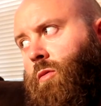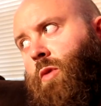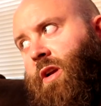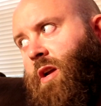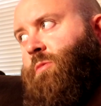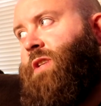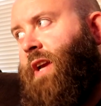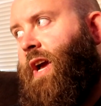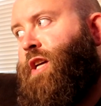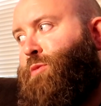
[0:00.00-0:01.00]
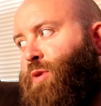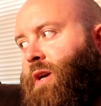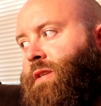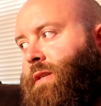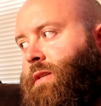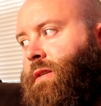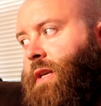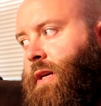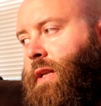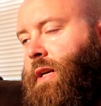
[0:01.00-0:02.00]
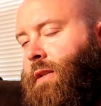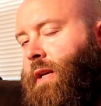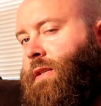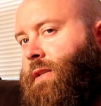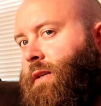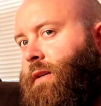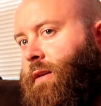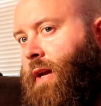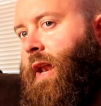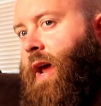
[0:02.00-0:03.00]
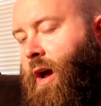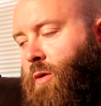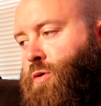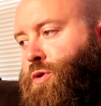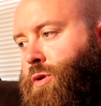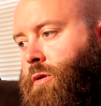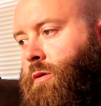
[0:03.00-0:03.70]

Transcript: When it comes to gas prices, that's an ouch.